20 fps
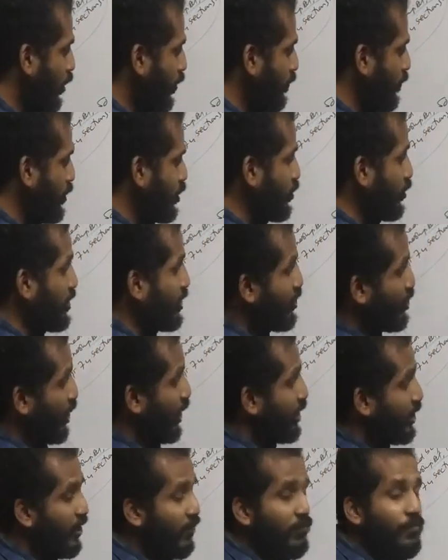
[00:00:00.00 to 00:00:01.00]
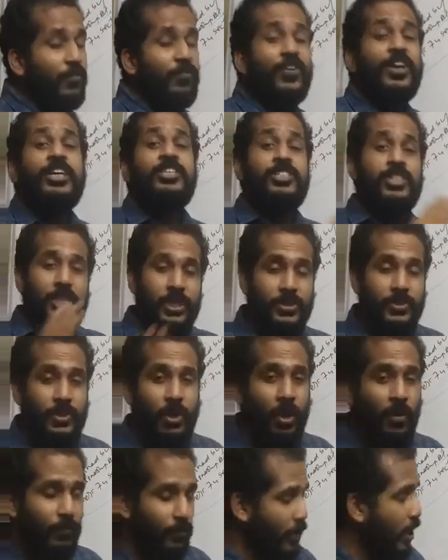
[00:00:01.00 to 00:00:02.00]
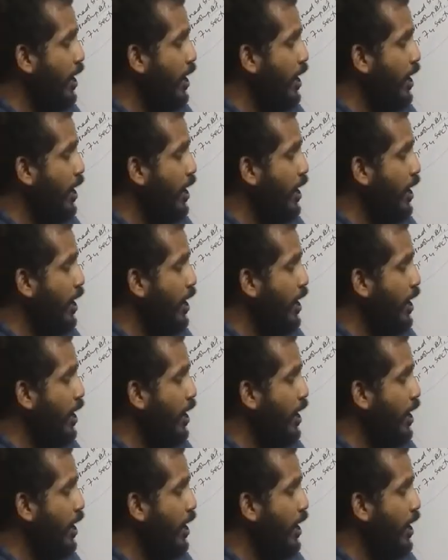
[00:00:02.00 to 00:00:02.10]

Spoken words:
we should check the features of